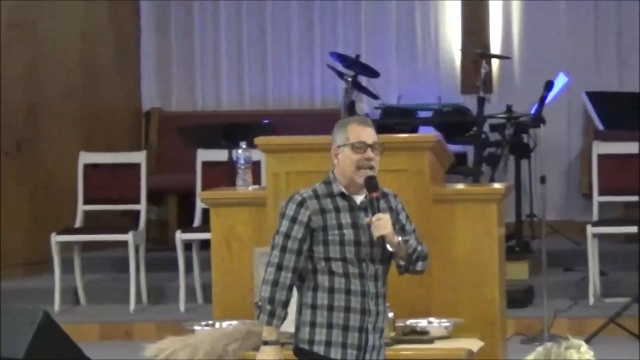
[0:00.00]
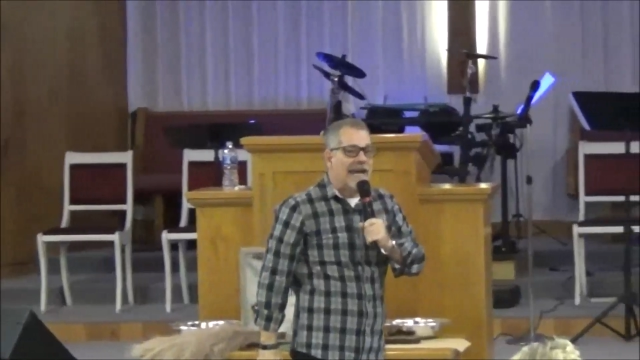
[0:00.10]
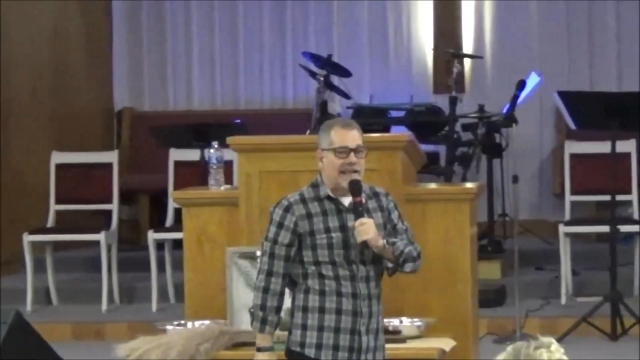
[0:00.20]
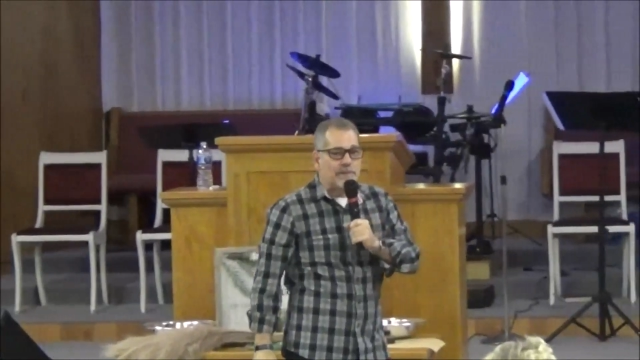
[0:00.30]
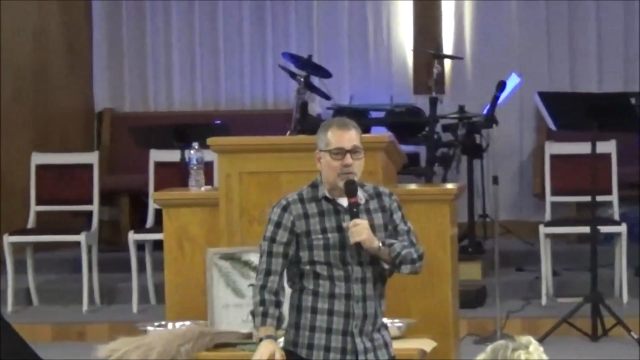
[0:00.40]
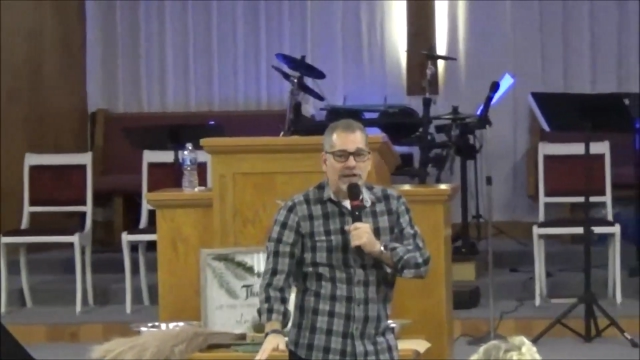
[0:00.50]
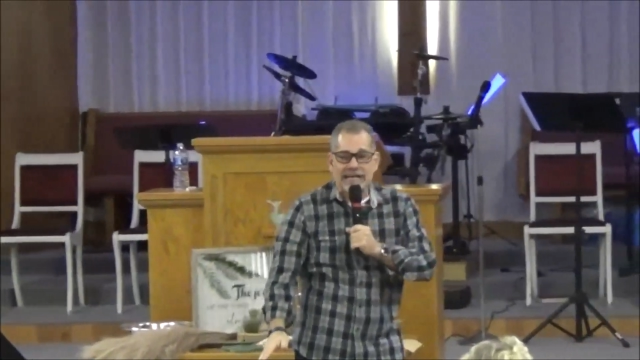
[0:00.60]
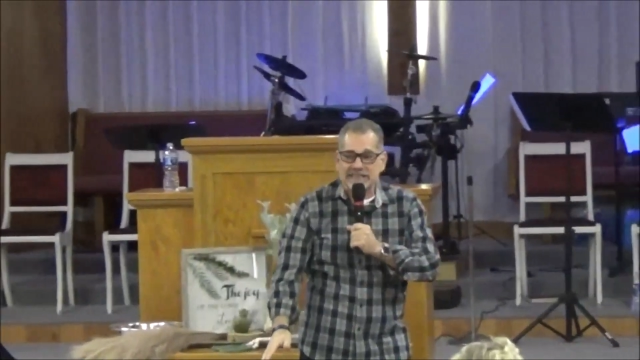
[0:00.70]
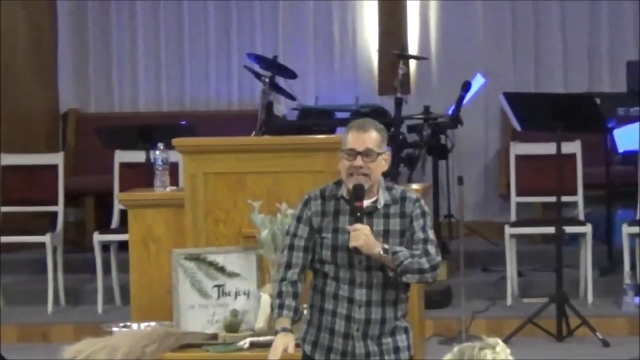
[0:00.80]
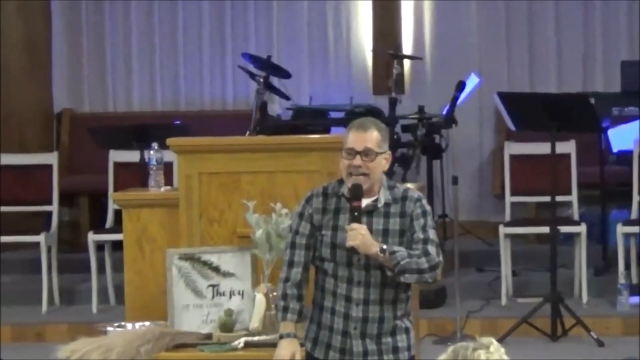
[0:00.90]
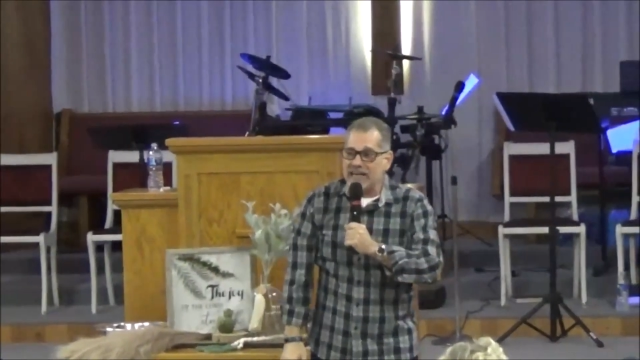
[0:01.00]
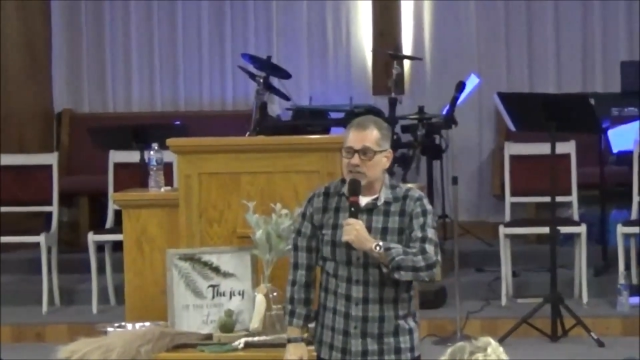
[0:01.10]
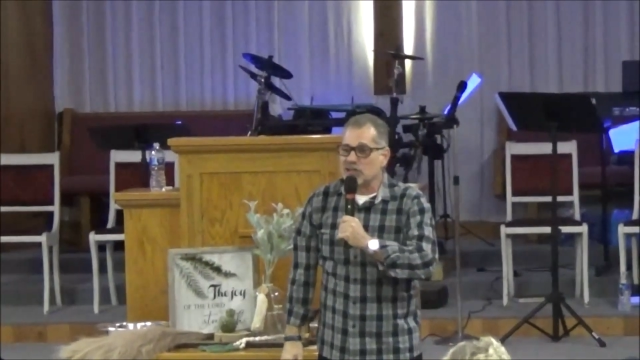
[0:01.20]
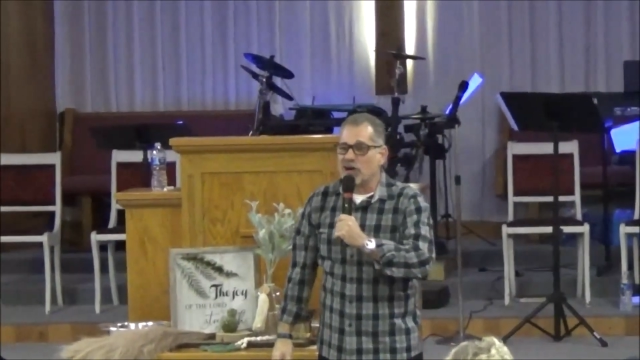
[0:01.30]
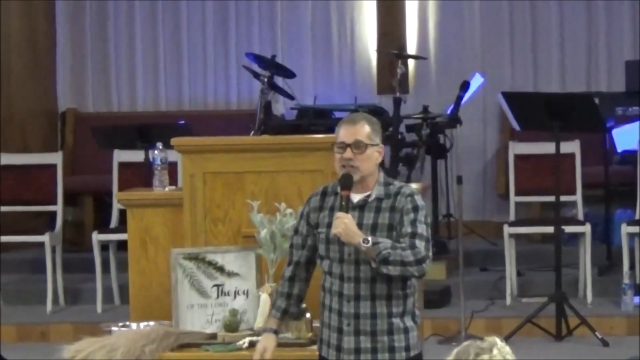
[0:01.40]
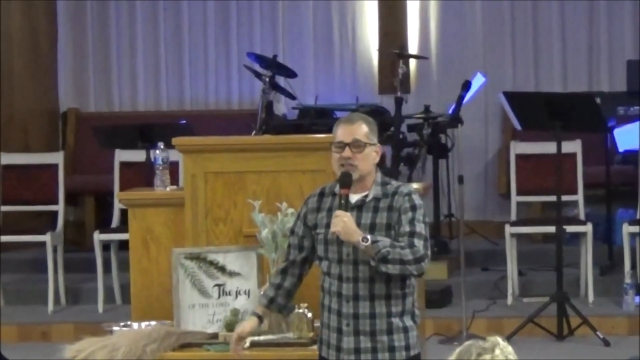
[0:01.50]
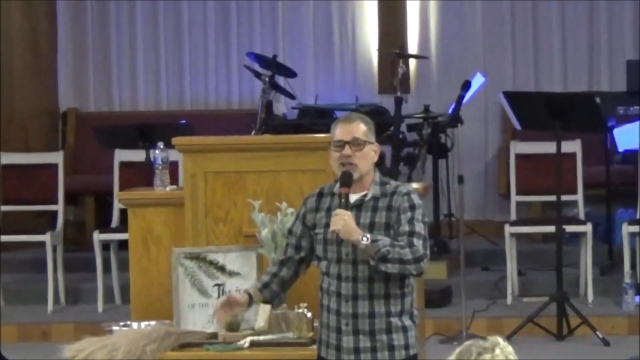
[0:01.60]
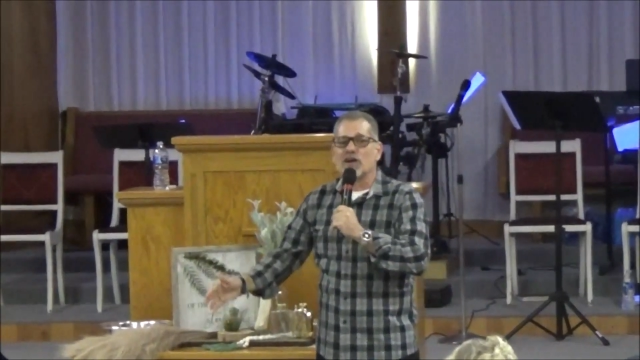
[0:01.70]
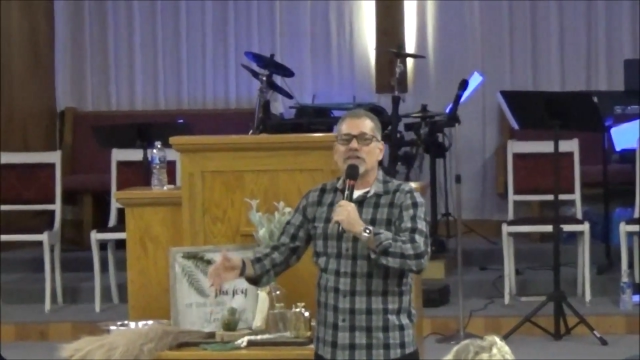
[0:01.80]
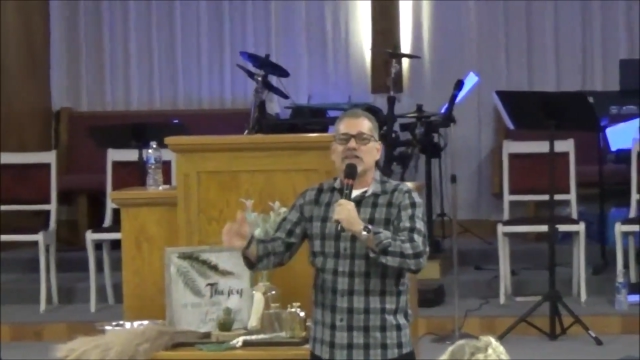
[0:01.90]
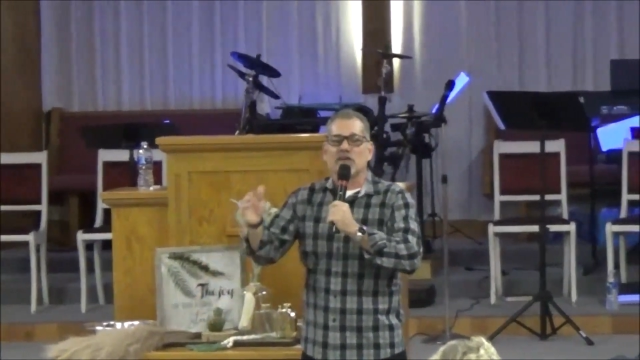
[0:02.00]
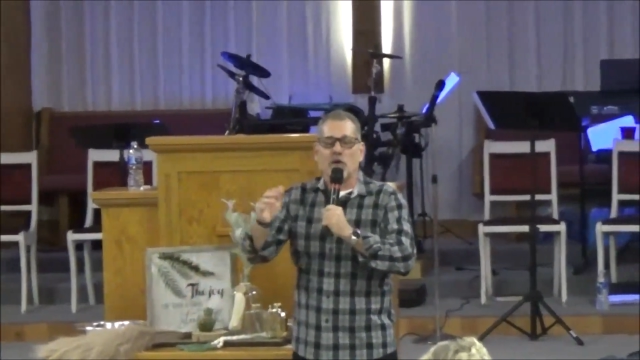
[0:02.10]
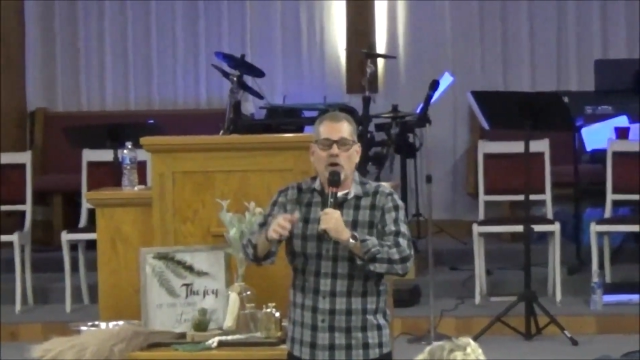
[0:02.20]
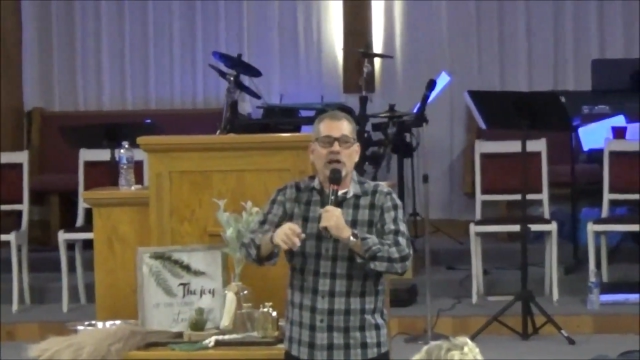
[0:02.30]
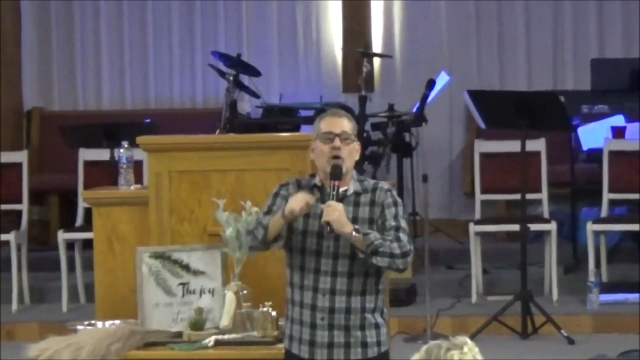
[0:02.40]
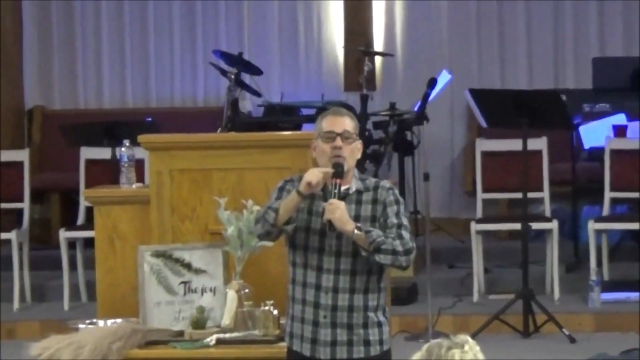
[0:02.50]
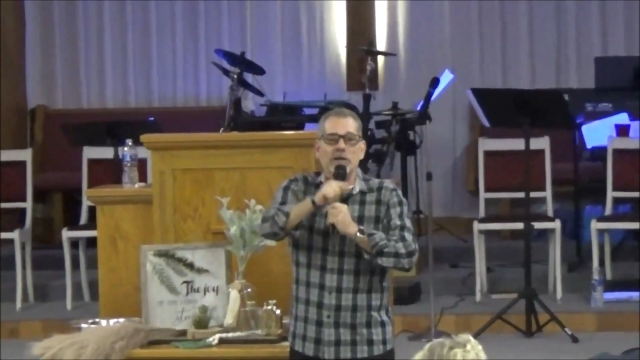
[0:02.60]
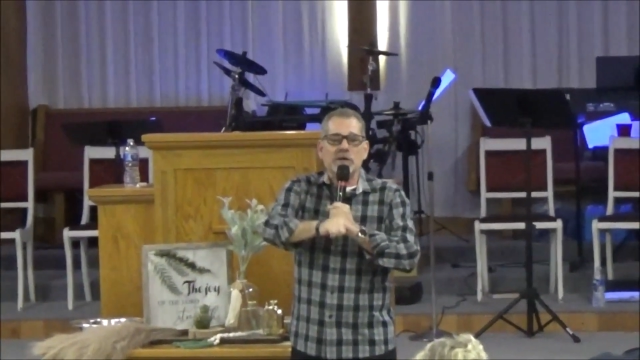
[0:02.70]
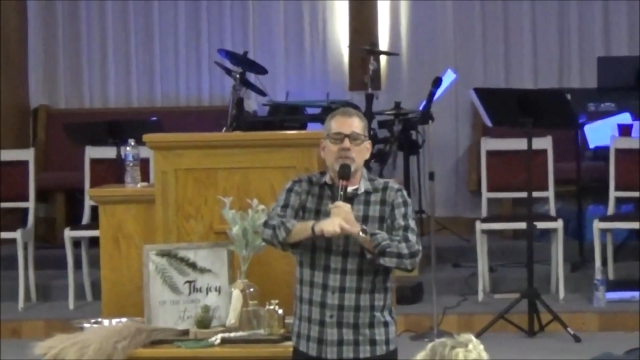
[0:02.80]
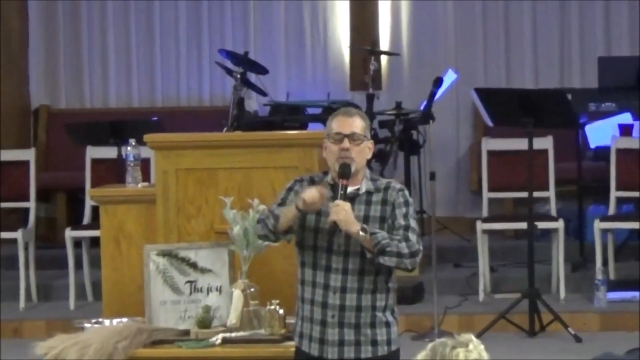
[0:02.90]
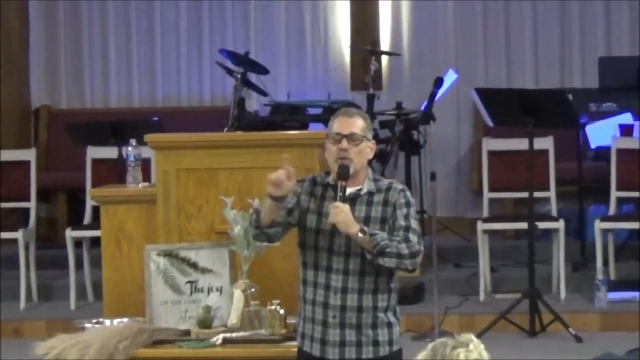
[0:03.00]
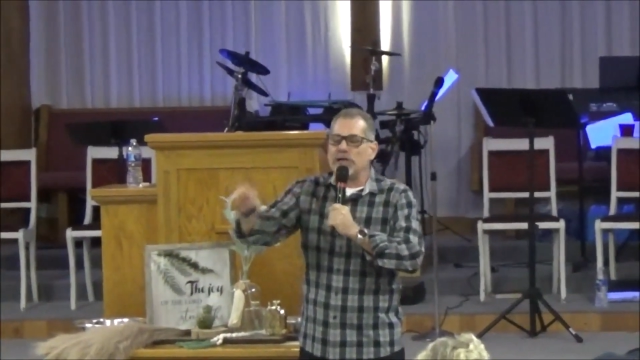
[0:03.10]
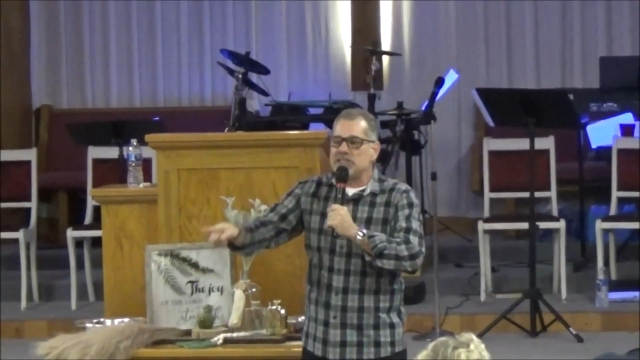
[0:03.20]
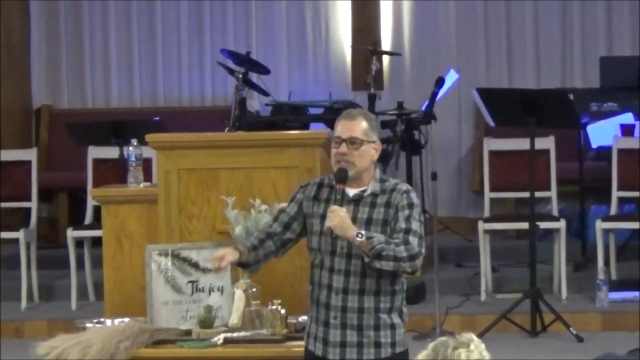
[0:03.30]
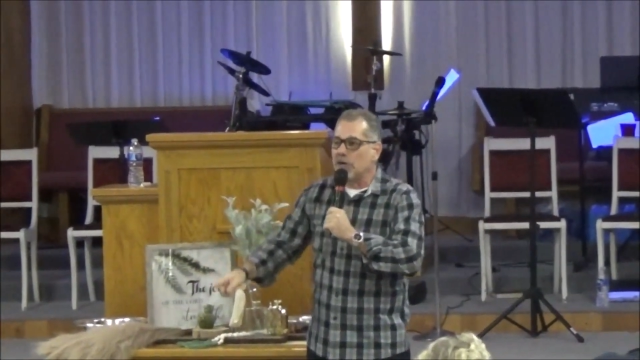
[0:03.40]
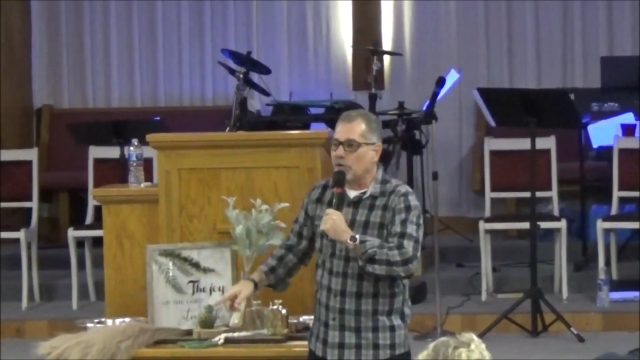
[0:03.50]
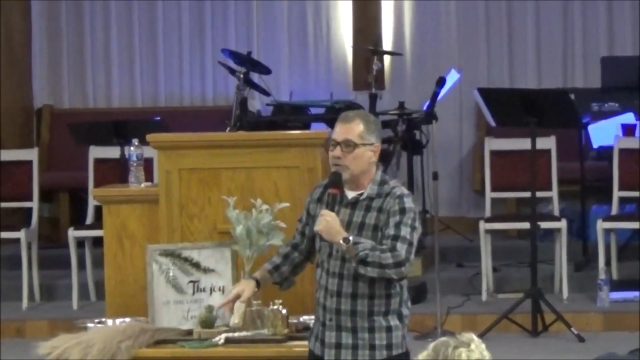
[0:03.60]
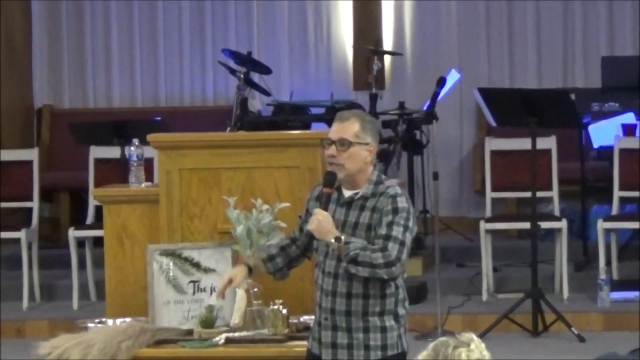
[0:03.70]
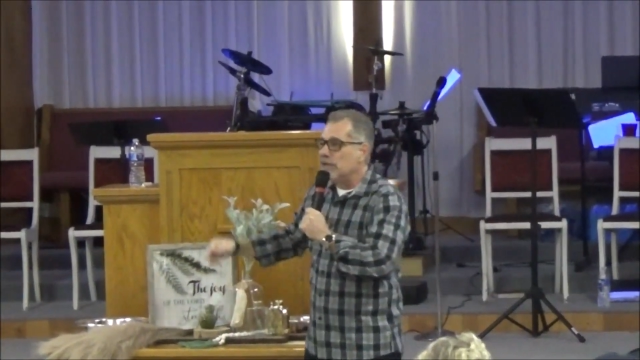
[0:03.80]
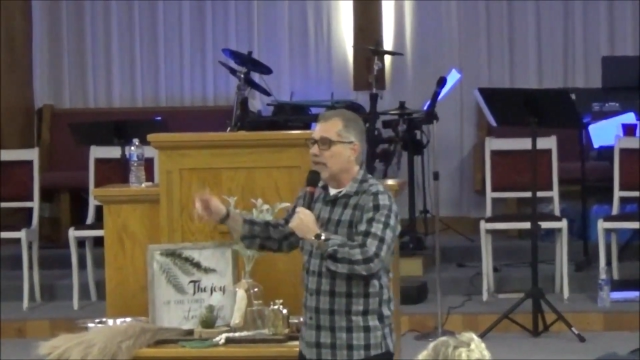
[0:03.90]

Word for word: to get out of that place and start serving the Lord. We've been preaching on